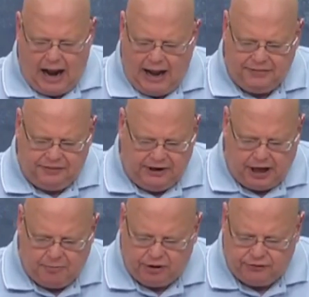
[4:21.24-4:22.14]
I think
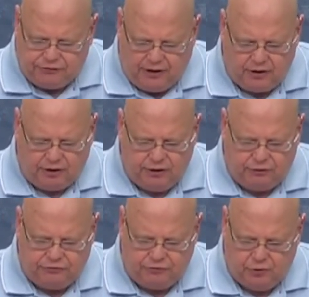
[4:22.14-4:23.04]
I'm going to start a little
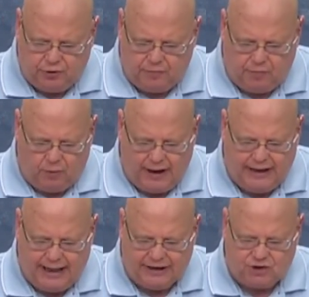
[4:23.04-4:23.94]
sooner,
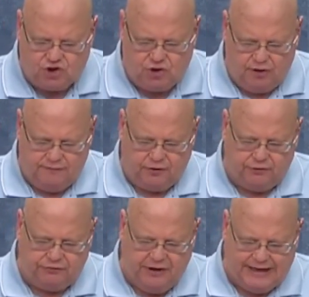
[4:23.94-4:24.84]
right at
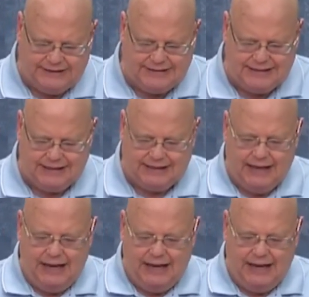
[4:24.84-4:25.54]
verse 19.